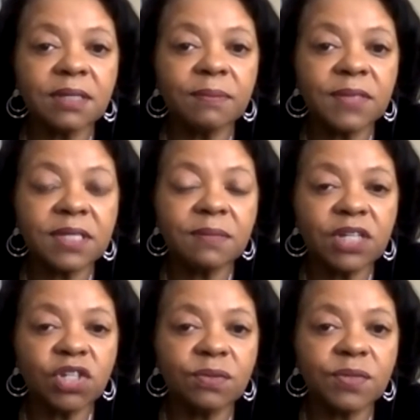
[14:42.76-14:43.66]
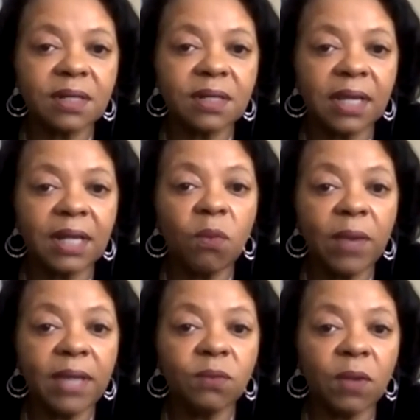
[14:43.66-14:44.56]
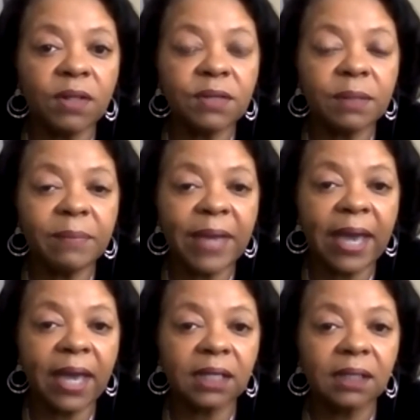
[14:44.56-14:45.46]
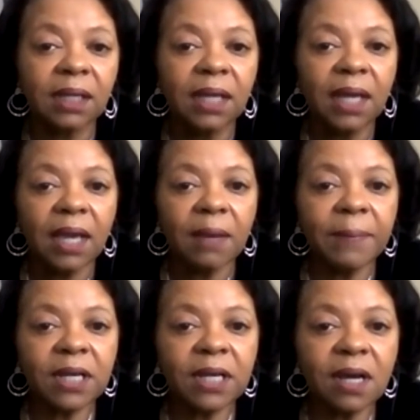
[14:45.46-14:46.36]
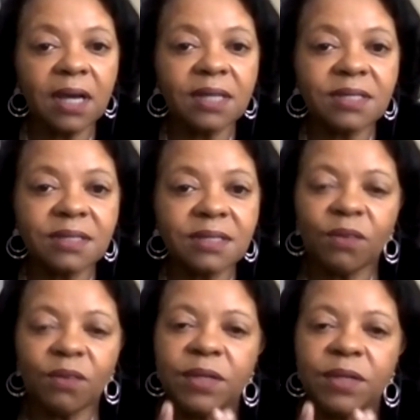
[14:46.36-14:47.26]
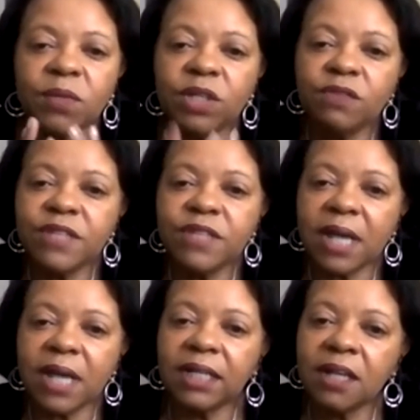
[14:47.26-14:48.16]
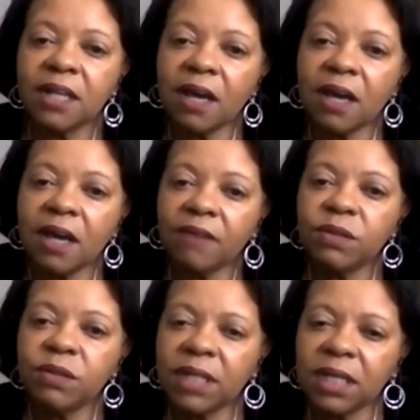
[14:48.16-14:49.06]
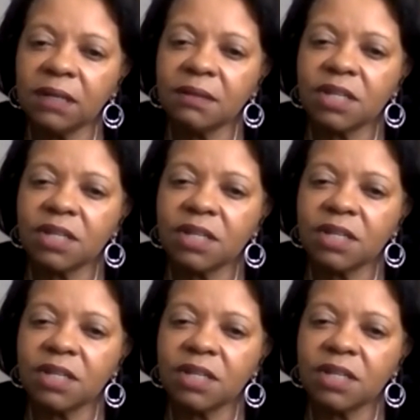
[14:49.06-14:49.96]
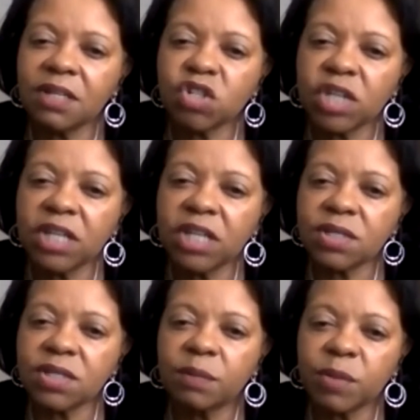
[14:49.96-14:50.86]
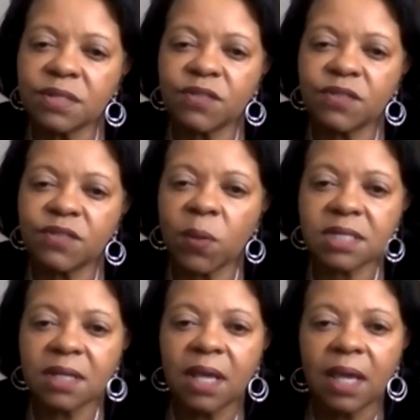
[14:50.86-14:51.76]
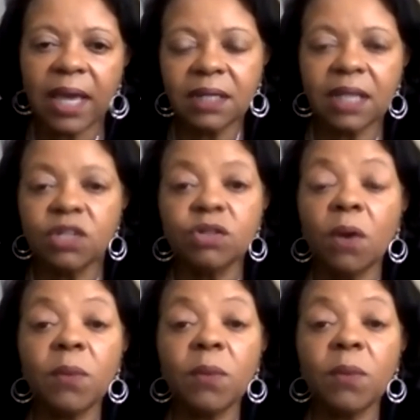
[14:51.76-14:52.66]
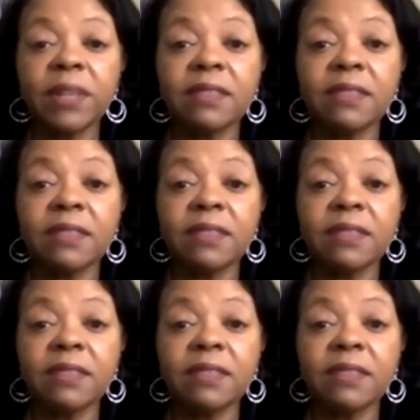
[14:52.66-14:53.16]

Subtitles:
get some tissues, and I'll wait while you come back. Because, when you've done it enough, you can hear the changes in a person's voice, and you go with that.